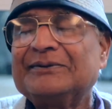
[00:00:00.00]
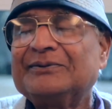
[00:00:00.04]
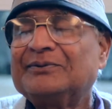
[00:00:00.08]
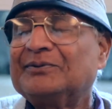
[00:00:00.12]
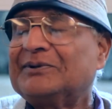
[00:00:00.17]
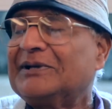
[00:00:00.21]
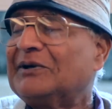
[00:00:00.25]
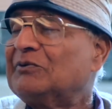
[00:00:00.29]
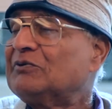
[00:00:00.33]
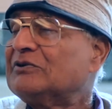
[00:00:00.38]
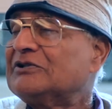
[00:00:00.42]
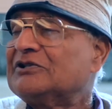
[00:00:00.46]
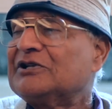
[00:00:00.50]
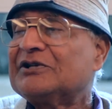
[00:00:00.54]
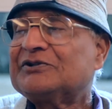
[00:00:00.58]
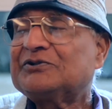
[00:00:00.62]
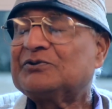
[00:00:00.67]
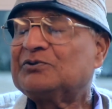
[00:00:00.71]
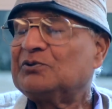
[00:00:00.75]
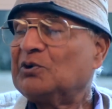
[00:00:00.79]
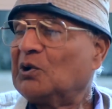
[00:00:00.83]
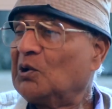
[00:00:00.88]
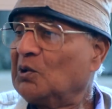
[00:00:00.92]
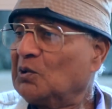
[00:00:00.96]
there is
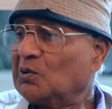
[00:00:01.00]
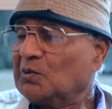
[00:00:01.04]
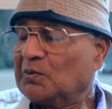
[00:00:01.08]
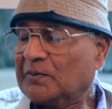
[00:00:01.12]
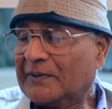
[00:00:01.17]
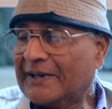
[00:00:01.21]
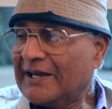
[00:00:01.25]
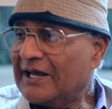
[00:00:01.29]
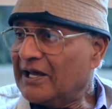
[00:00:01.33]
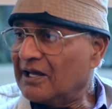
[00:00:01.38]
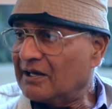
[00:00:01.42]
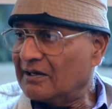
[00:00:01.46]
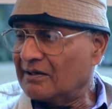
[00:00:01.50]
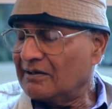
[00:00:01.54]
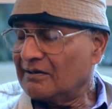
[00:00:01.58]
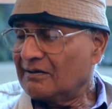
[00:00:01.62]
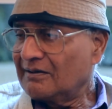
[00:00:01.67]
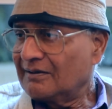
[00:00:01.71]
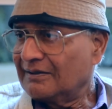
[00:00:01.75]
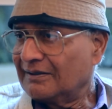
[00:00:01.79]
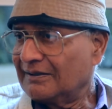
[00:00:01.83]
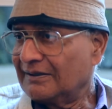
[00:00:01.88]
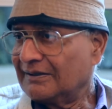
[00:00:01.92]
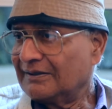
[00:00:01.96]
just no
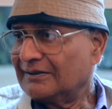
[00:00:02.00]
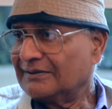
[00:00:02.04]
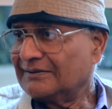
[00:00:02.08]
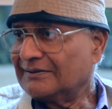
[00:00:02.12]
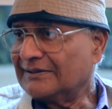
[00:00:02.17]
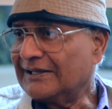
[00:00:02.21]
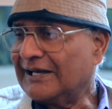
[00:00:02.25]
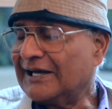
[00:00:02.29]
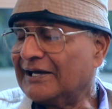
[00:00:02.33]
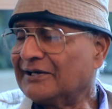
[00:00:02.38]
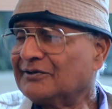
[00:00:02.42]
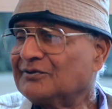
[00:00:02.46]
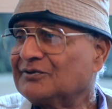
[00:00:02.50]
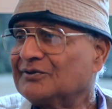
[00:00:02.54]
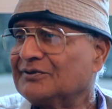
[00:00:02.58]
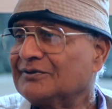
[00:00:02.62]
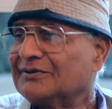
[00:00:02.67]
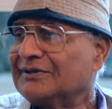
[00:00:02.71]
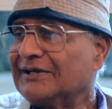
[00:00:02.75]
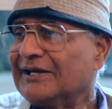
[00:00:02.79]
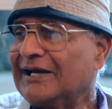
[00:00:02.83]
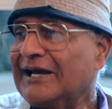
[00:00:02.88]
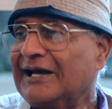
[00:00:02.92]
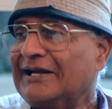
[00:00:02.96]
way that
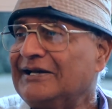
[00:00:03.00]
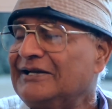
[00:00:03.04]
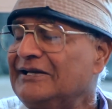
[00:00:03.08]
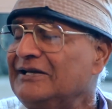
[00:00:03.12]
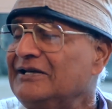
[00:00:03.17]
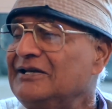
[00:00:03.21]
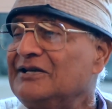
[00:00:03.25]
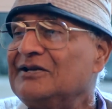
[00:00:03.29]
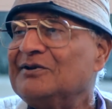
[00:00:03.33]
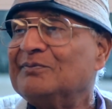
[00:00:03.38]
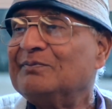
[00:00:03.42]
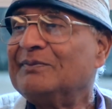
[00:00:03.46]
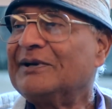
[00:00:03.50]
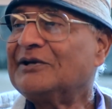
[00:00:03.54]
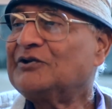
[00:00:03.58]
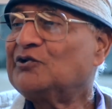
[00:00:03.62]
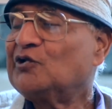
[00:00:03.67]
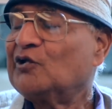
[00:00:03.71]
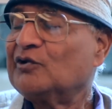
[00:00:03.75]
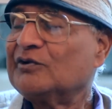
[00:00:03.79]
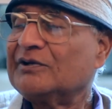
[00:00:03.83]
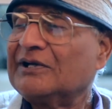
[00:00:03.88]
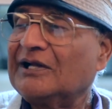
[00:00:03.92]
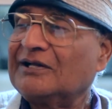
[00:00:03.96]
any
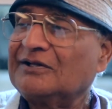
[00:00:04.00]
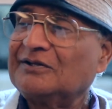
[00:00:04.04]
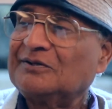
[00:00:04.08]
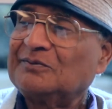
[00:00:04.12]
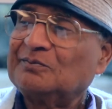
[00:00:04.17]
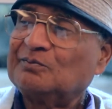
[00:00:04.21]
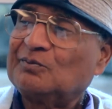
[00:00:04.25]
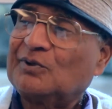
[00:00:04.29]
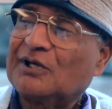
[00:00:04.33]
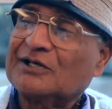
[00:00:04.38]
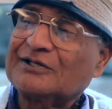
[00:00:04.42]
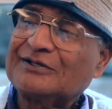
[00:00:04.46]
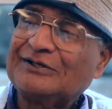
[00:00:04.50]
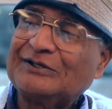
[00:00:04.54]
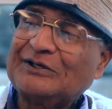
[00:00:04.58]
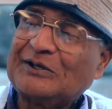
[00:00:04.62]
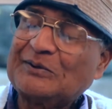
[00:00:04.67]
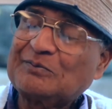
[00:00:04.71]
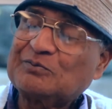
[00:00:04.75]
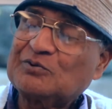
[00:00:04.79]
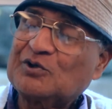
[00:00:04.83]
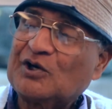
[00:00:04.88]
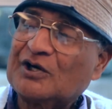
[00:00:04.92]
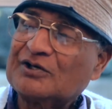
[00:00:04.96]
material model
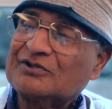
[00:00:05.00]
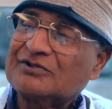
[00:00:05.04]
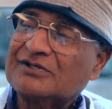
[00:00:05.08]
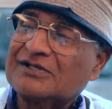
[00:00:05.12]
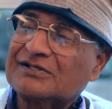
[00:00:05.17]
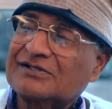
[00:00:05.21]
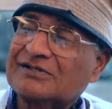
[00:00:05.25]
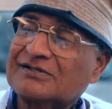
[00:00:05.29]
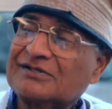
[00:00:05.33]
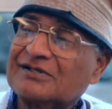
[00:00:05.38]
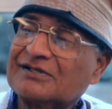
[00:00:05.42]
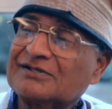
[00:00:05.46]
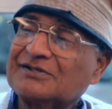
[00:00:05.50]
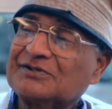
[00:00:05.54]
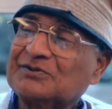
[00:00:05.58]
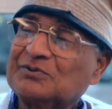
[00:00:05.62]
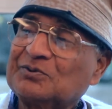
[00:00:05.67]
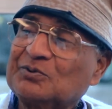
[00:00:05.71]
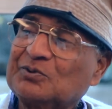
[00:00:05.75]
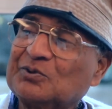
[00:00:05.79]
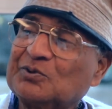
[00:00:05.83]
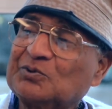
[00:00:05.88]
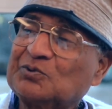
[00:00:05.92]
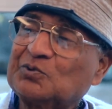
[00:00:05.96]
of consciousness
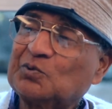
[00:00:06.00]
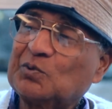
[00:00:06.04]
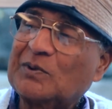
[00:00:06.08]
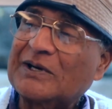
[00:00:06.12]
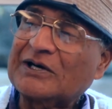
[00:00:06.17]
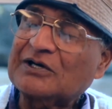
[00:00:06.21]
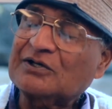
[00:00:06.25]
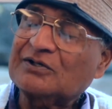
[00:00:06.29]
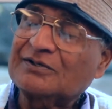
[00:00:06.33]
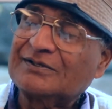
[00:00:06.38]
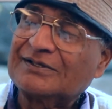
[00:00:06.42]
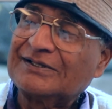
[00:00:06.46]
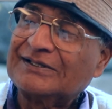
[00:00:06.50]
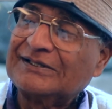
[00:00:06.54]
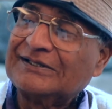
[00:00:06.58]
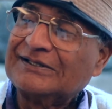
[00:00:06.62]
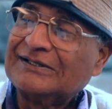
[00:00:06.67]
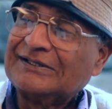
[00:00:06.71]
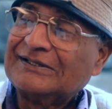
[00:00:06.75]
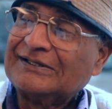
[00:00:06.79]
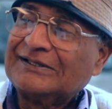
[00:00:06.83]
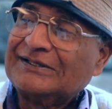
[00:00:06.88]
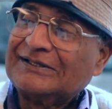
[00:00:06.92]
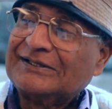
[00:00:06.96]
would work
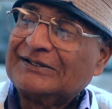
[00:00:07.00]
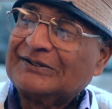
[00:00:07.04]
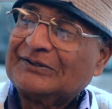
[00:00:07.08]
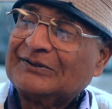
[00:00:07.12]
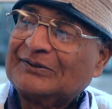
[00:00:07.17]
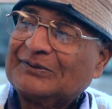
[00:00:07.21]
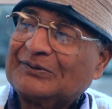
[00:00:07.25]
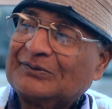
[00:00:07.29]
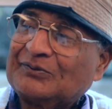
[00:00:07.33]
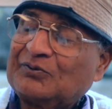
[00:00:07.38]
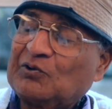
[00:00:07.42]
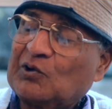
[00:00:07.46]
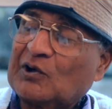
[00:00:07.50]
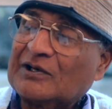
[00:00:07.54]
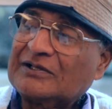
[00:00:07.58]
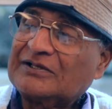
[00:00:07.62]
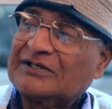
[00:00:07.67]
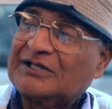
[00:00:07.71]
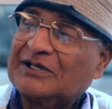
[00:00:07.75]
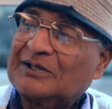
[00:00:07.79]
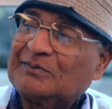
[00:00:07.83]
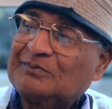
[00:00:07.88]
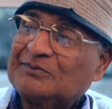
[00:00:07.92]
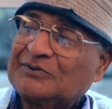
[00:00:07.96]

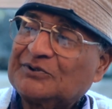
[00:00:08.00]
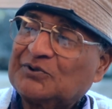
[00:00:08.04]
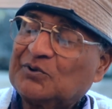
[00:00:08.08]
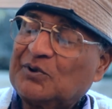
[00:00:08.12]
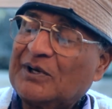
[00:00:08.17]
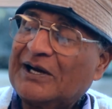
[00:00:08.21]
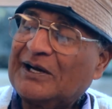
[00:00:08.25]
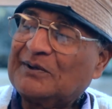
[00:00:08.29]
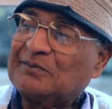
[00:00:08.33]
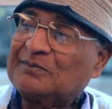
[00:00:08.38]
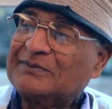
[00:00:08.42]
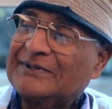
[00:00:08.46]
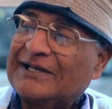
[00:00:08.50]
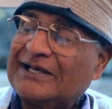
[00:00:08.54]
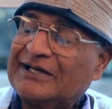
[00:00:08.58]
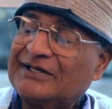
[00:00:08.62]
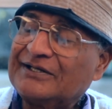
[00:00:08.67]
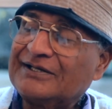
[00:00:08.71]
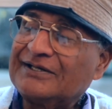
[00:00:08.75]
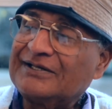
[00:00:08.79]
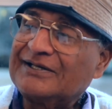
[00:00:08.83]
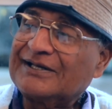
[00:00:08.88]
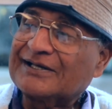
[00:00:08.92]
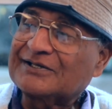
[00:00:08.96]
for them to have
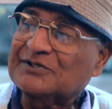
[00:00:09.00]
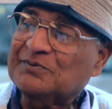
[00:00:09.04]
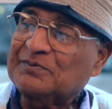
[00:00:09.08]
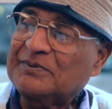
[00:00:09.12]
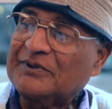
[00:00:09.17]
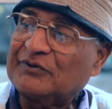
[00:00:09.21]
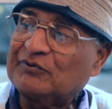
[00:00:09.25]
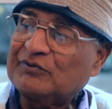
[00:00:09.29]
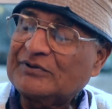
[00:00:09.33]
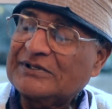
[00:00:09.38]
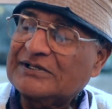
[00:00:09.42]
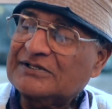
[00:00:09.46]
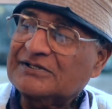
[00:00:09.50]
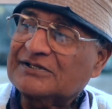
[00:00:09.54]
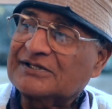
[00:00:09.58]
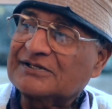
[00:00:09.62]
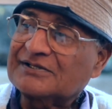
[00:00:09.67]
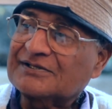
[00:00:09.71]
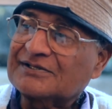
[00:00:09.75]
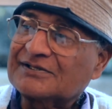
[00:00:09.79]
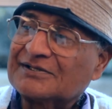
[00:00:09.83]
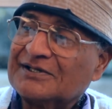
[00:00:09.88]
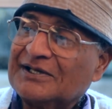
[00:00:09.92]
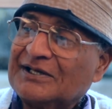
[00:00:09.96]
any
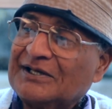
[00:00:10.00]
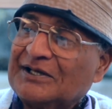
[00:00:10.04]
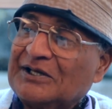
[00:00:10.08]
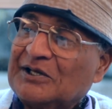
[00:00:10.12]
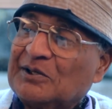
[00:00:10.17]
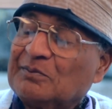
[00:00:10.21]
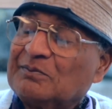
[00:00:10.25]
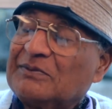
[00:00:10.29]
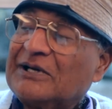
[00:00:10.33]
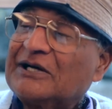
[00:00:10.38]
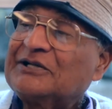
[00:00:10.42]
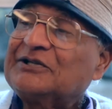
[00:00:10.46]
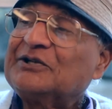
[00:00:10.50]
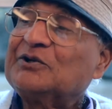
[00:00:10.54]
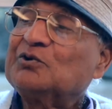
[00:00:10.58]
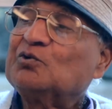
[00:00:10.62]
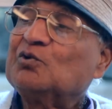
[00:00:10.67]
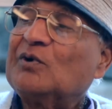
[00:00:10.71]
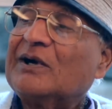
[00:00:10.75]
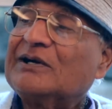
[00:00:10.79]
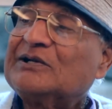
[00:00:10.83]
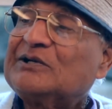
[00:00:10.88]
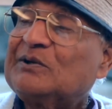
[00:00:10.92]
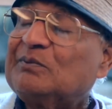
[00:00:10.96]
experiences. But in
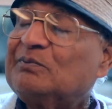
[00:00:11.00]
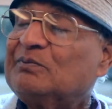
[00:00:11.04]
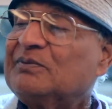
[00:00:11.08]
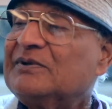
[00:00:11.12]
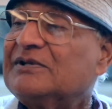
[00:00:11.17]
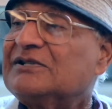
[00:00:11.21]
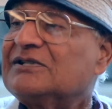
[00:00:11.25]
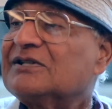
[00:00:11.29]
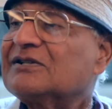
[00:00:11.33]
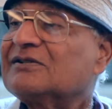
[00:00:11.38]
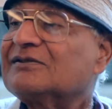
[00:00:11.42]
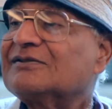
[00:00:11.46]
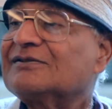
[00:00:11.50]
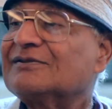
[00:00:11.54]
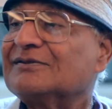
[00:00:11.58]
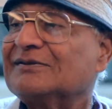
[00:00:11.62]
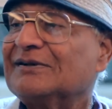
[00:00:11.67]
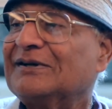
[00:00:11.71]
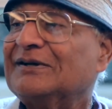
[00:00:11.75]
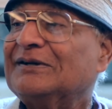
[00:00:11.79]
quantum physics,